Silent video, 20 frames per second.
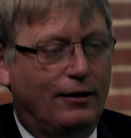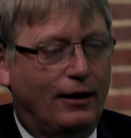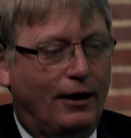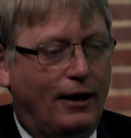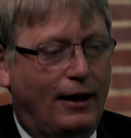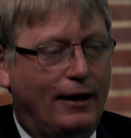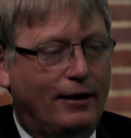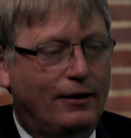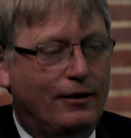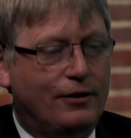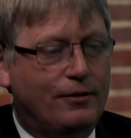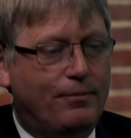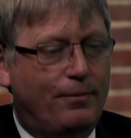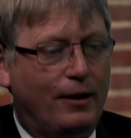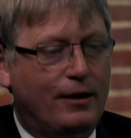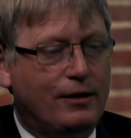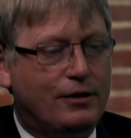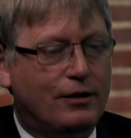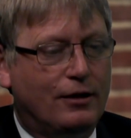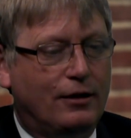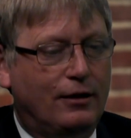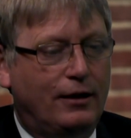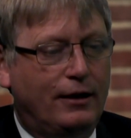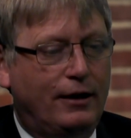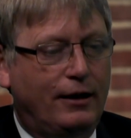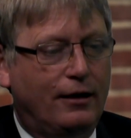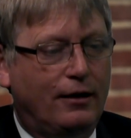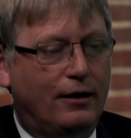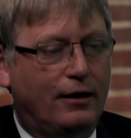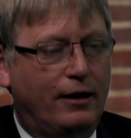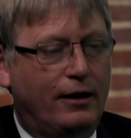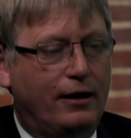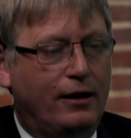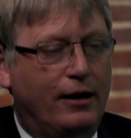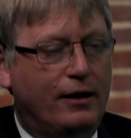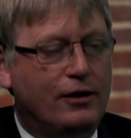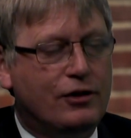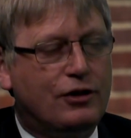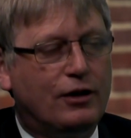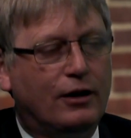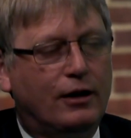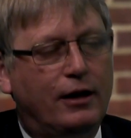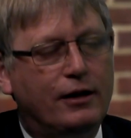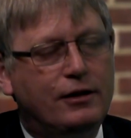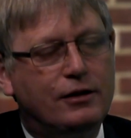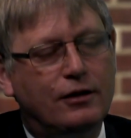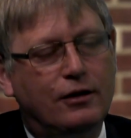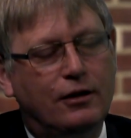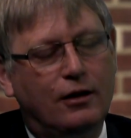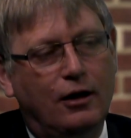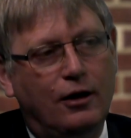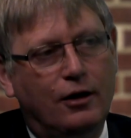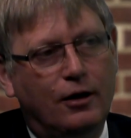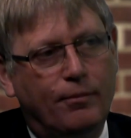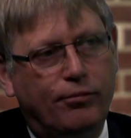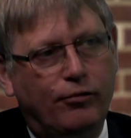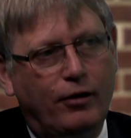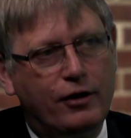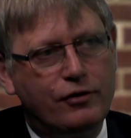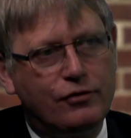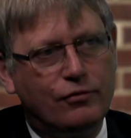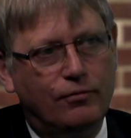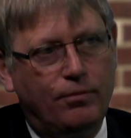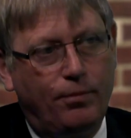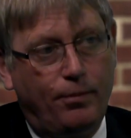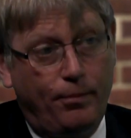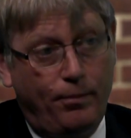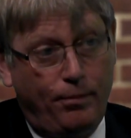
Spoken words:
and basically instigate an appraisal